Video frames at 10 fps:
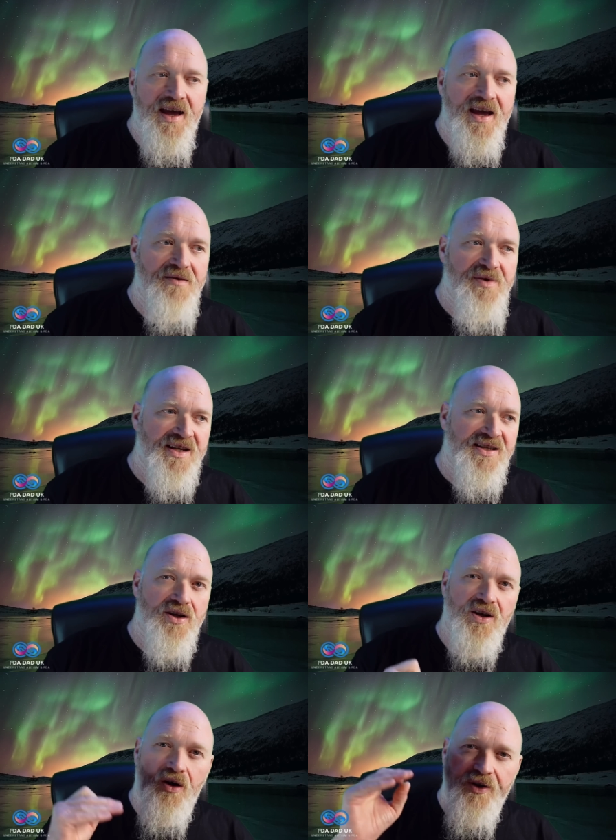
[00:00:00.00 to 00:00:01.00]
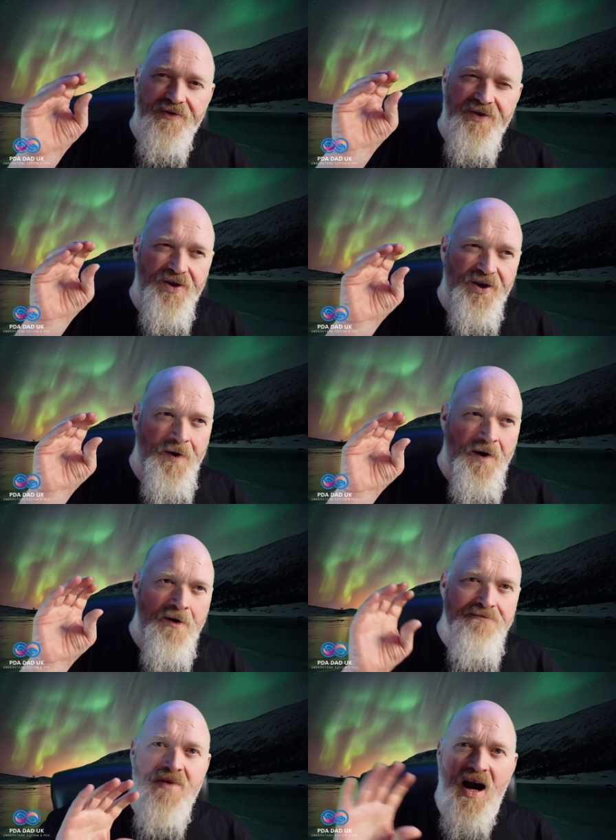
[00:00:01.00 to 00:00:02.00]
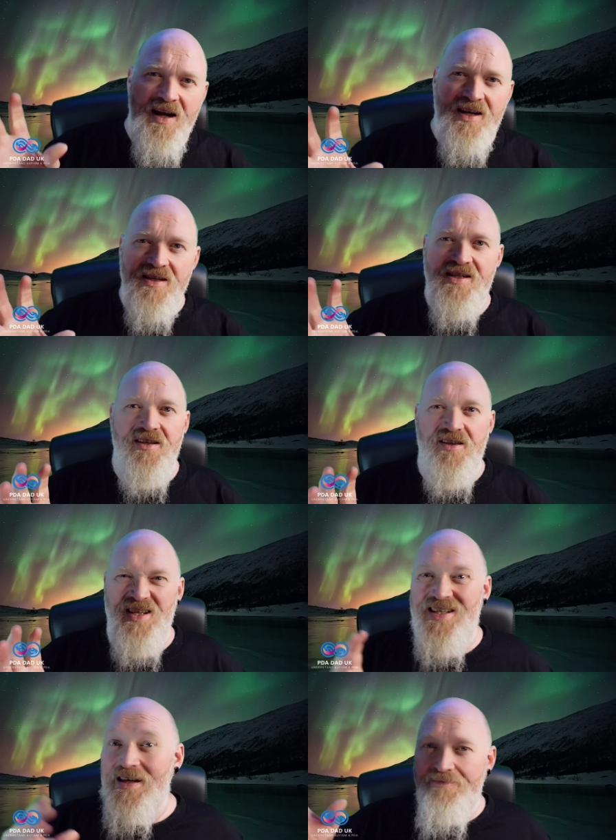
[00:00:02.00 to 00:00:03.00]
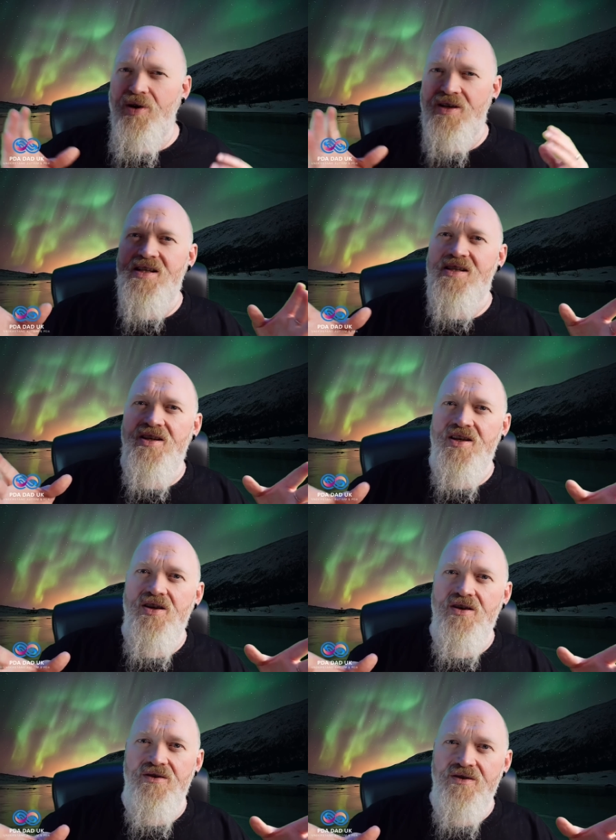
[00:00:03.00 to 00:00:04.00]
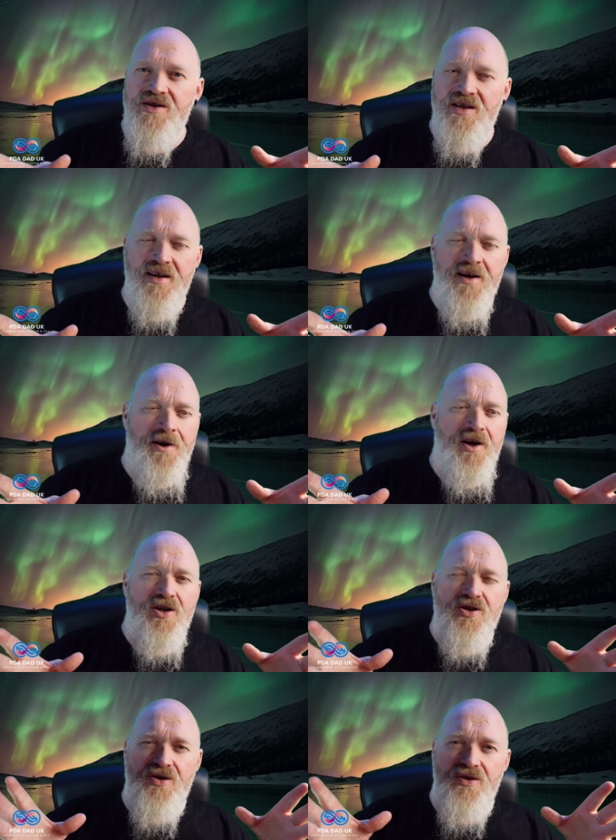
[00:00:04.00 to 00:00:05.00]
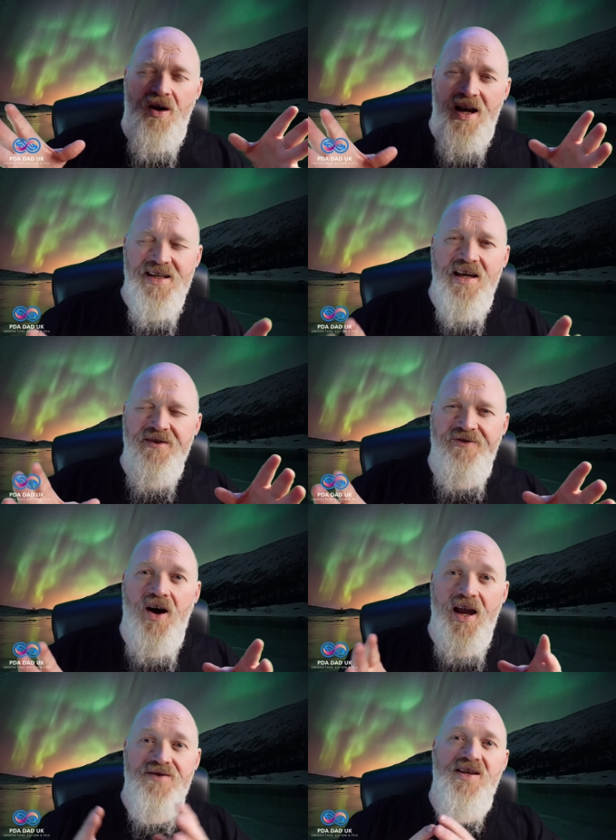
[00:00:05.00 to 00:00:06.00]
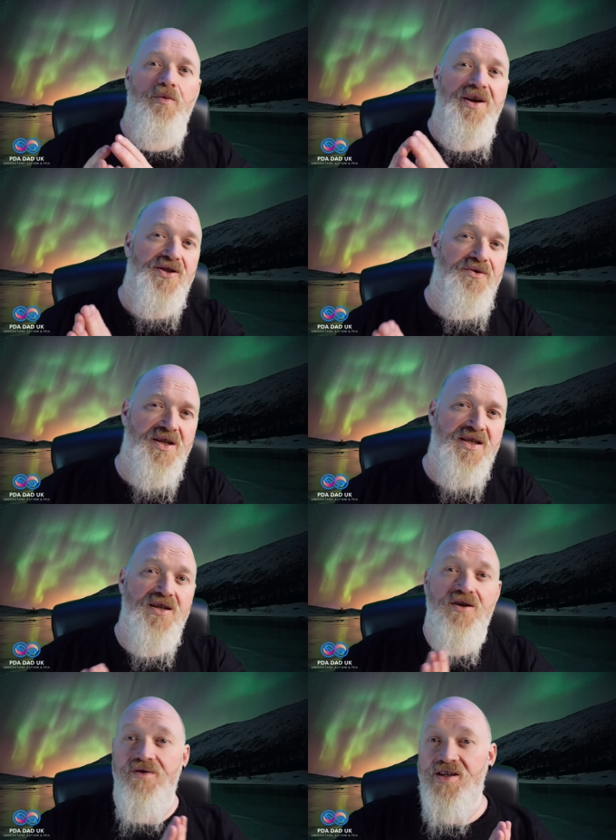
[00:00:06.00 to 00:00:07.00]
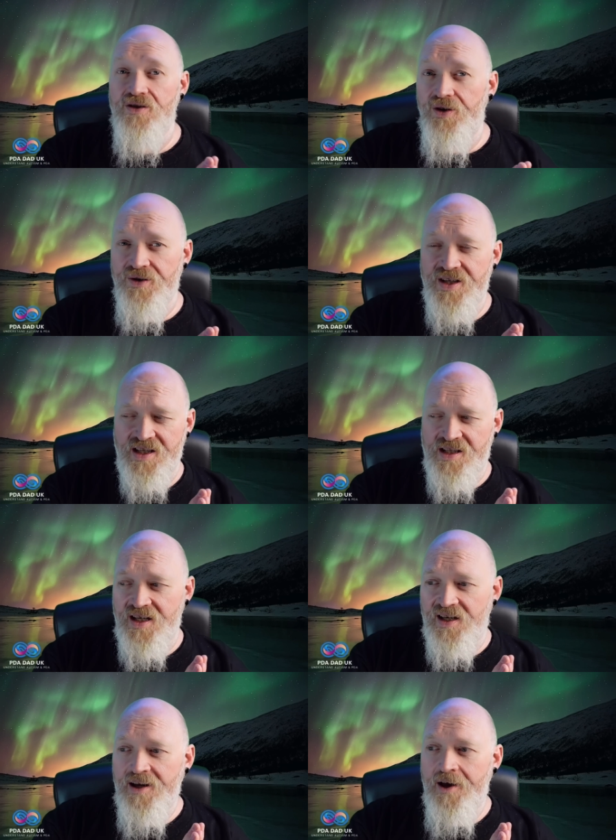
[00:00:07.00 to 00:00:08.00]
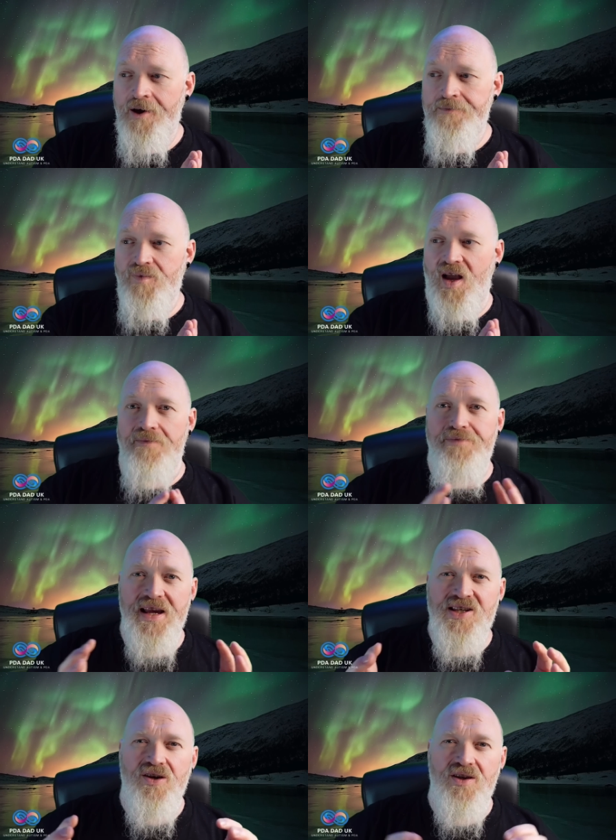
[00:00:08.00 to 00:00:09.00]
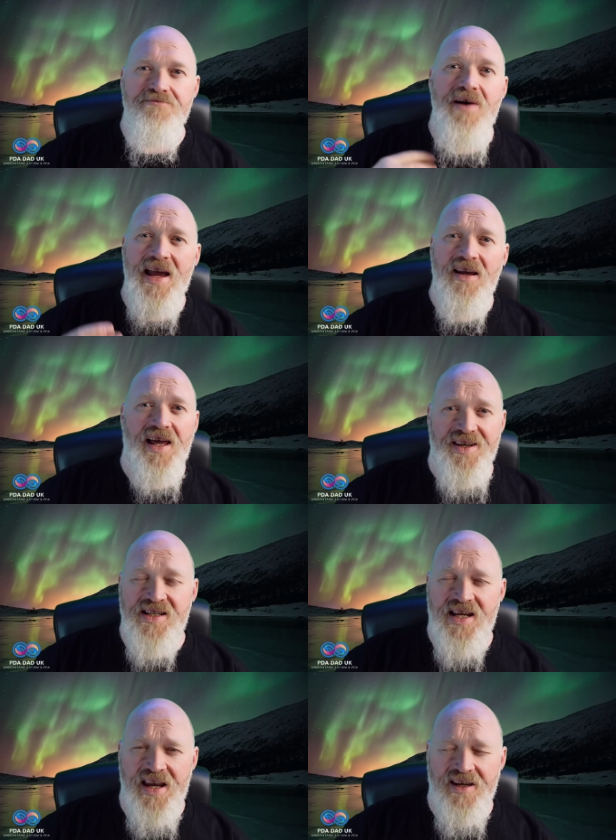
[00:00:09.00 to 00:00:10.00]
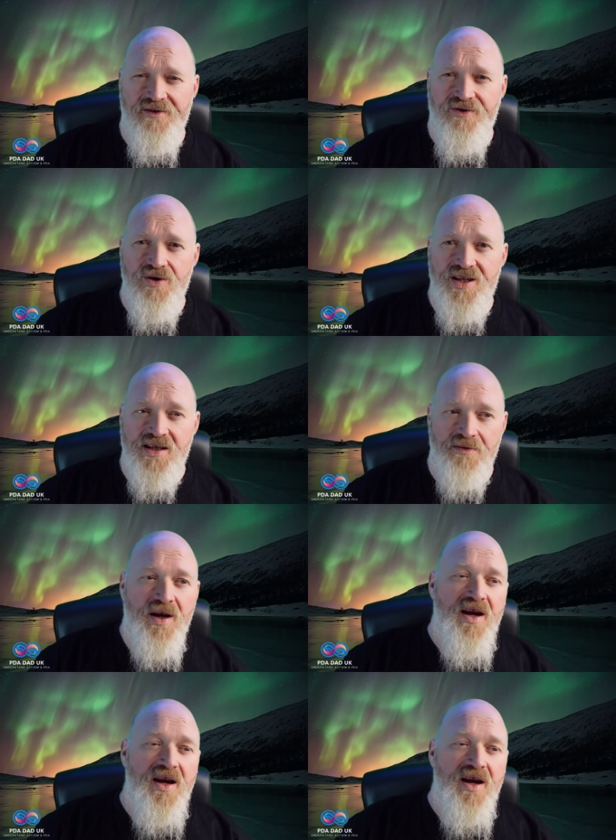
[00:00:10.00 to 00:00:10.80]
it means that a lot of the markers and the tick boxes that are used to identify if someone is autistic or is not autistic are based on the male understanding of autism.